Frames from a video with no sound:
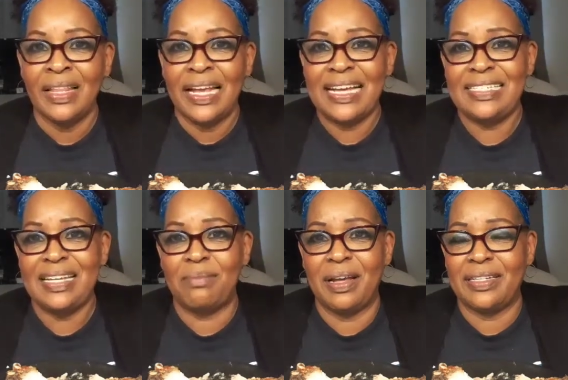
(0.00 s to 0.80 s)
He
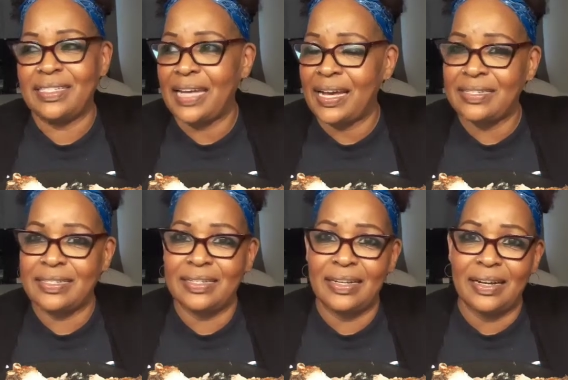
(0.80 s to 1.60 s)
sent me a text
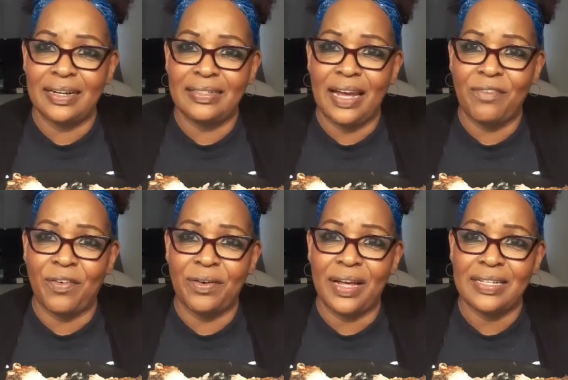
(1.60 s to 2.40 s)
uh, day
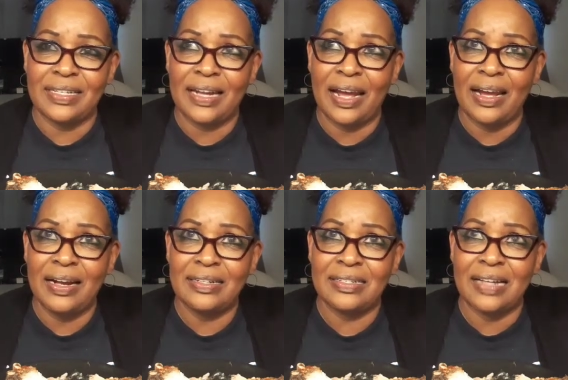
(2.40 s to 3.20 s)
for yesterday,
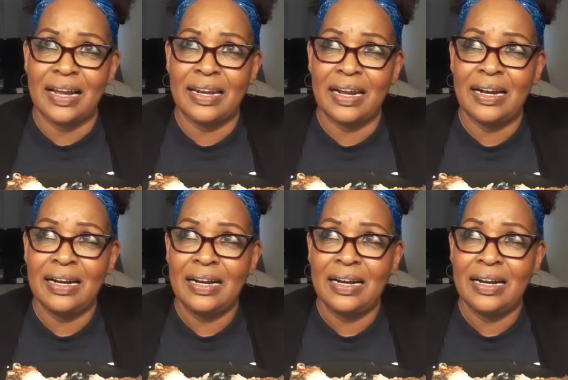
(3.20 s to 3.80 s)
Sunday.